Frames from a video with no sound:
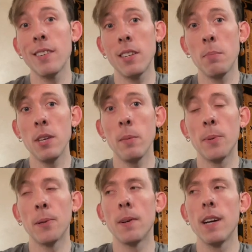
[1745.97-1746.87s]
to
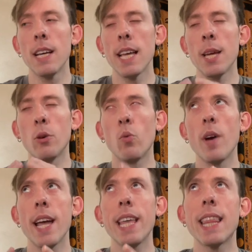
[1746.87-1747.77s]
people in a
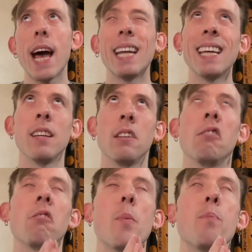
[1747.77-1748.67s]
way that
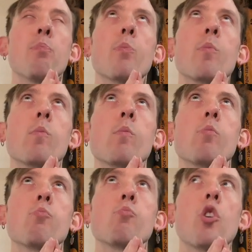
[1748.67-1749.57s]
is
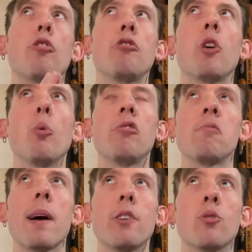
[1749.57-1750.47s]
so
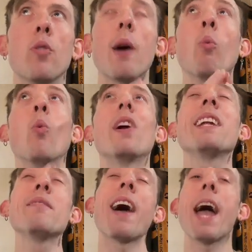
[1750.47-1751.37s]
special, that
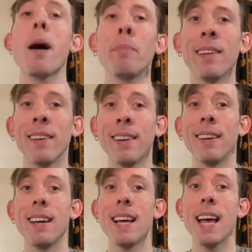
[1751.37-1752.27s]
wouldn't have happened
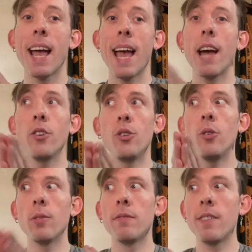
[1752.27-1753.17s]
had
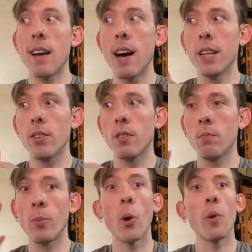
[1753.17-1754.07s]
you have not
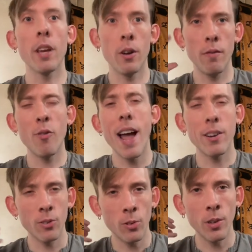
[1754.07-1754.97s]
broken or
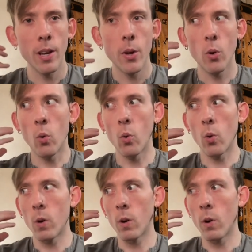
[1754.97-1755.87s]
fractaled,
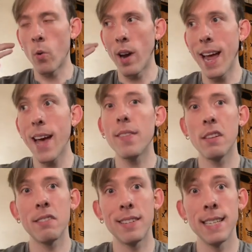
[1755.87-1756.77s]
or had
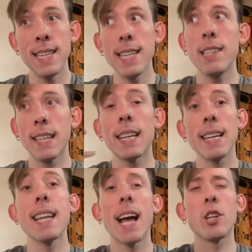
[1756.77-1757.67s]
this need to
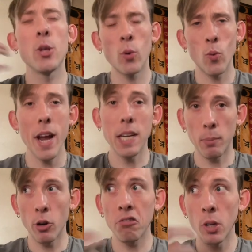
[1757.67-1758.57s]
connect to the right
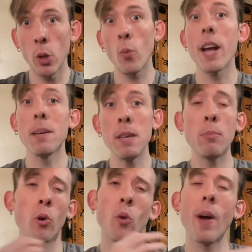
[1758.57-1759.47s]
person or the right
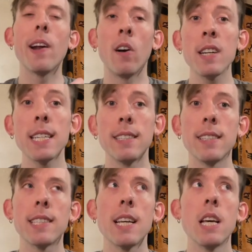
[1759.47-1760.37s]
people or the right audience.